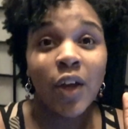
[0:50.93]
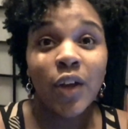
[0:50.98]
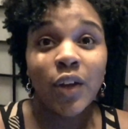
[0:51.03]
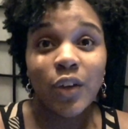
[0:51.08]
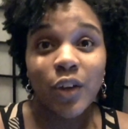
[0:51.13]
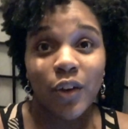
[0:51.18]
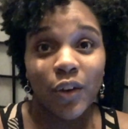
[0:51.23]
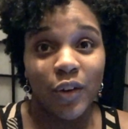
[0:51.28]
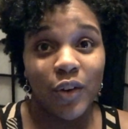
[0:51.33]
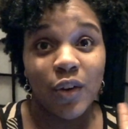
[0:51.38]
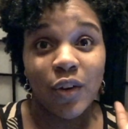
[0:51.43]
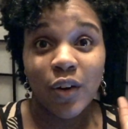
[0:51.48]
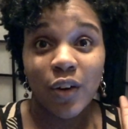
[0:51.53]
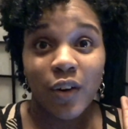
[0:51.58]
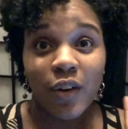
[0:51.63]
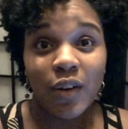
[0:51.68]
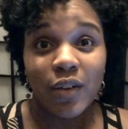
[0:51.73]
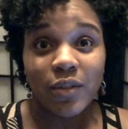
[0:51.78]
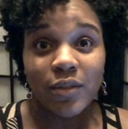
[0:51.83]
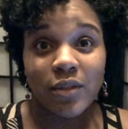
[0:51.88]
your
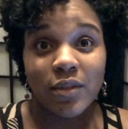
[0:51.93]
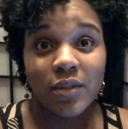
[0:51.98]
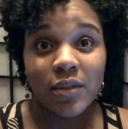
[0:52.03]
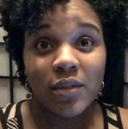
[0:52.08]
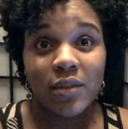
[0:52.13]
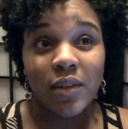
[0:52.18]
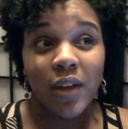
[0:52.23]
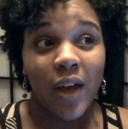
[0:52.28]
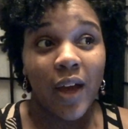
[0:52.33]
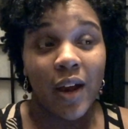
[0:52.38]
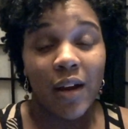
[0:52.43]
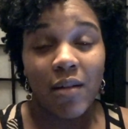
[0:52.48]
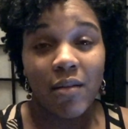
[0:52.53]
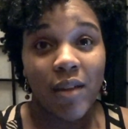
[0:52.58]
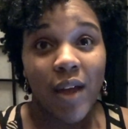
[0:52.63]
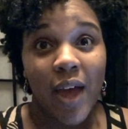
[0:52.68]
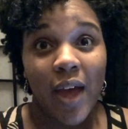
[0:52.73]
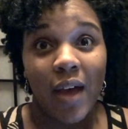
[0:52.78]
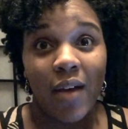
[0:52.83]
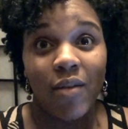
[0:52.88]
girl, I don't
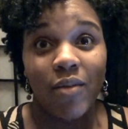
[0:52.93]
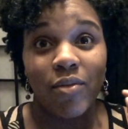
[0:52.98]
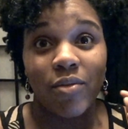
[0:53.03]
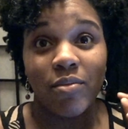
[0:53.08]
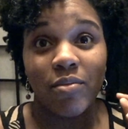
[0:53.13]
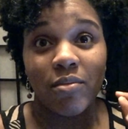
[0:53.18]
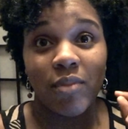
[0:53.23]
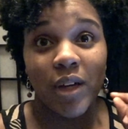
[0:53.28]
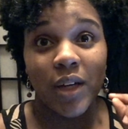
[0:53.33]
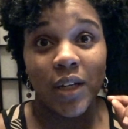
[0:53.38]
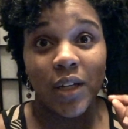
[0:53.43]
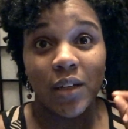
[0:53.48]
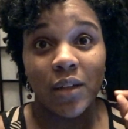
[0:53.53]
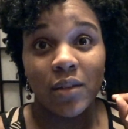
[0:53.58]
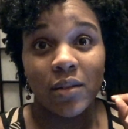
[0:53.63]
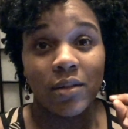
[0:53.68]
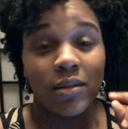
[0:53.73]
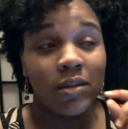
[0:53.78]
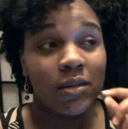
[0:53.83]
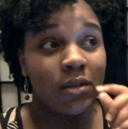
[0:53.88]
have
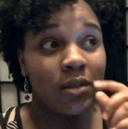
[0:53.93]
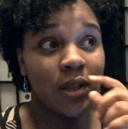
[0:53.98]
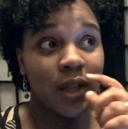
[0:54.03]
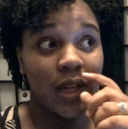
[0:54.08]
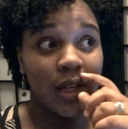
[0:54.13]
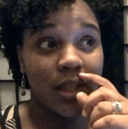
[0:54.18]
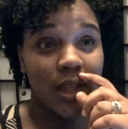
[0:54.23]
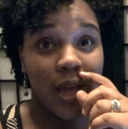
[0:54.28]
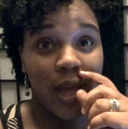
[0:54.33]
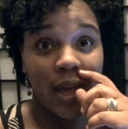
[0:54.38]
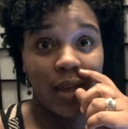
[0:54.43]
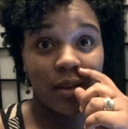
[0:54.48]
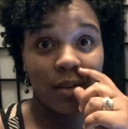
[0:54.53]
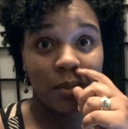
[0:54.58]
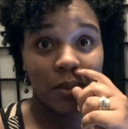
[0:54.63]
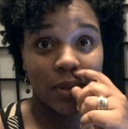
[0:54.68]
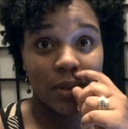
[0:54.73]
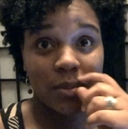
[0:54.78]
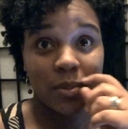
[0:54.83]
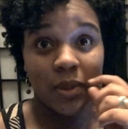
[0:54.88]
money like that to
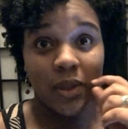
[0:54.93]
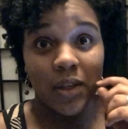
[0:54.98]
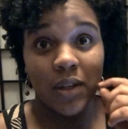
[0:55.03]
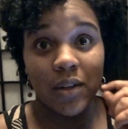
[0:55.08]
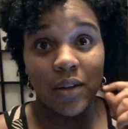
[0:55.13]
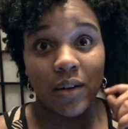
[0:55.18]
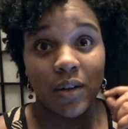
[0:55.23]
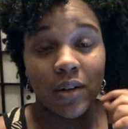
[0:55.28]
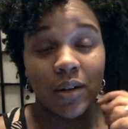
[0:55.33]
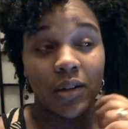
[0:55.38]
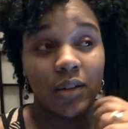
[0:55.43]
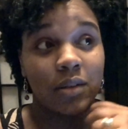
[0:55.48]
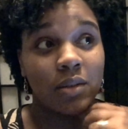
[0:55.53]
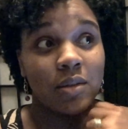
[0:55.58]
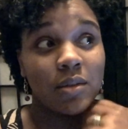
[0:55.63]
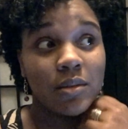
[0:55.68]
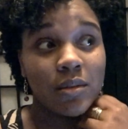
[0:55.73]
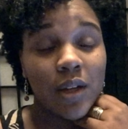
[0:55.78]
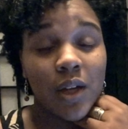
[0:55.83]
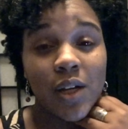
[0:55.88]
be spending on
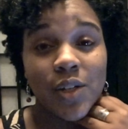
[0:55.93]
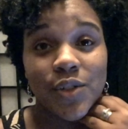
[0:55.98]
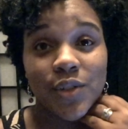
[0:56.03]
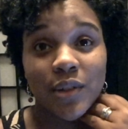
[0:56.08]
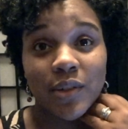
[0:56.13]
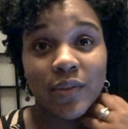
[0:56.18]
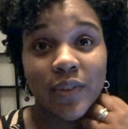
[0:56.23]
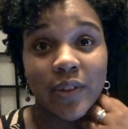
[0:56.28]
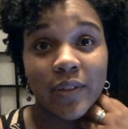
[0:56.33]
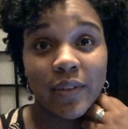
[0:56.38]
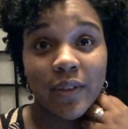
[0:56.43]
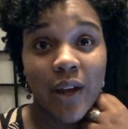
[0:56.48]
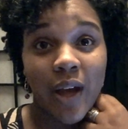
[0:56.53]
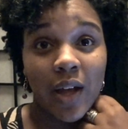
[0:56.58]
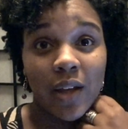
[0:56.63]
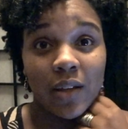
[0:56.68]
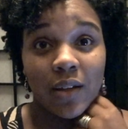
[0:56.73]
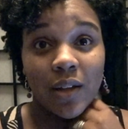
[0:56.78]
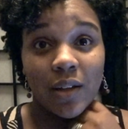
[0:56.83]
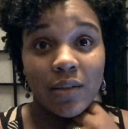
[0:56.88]

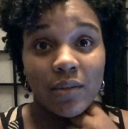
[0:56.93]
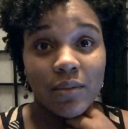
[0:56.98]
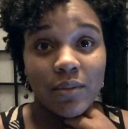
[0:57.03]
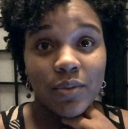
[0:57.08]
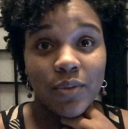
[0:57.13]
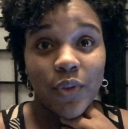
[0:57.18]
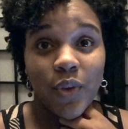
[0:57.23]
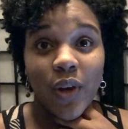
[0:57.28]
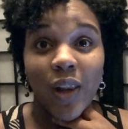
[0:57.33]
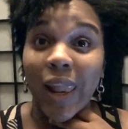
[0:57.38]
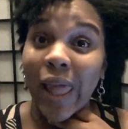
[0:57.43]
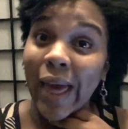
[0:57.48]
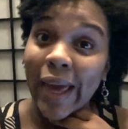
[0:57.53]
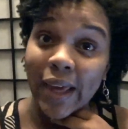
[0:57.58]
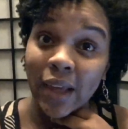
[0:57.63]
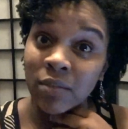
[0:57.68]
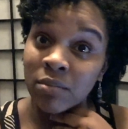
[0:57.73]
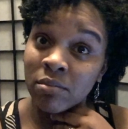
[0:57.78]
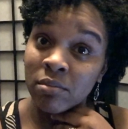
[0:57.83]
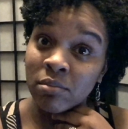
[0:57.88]
$150 for a
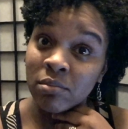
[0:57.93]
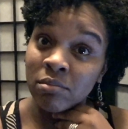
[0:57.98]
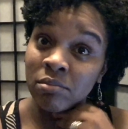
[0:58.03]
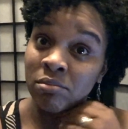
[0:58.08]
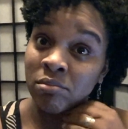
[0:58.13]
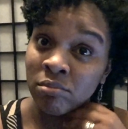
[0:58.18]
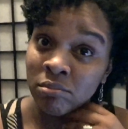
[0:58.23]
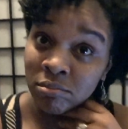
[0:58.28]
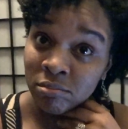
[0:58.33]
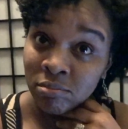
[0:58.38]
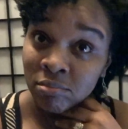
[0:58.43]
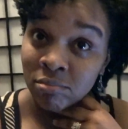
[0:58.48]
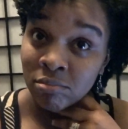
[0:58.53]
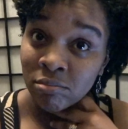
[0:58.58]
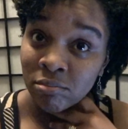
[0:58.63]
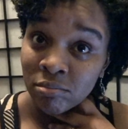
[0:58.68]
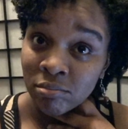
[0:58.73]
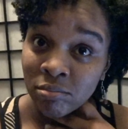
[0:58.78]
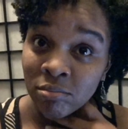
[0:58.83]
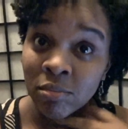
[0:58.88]
light.
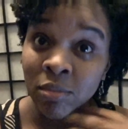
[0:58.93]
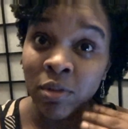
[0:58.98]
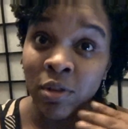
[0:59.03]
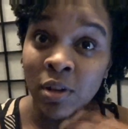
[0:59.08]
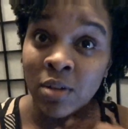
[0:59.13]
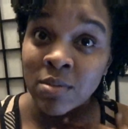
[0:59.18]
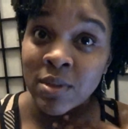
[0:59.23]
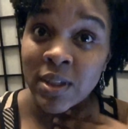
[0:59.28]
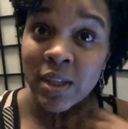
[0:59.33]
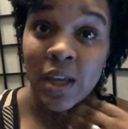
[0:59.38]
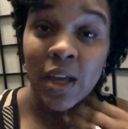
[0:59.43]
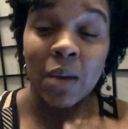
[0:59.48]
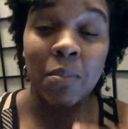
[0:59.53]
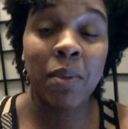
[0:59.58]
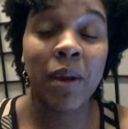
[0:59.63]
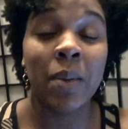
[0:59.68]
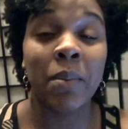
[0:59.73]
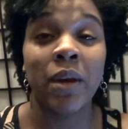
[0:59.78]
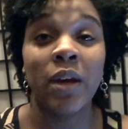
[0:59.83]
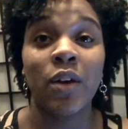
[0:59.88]
You know what I'm saying?
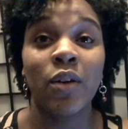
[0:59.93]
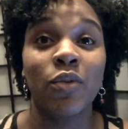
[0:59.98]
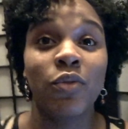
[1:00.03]
But I'm here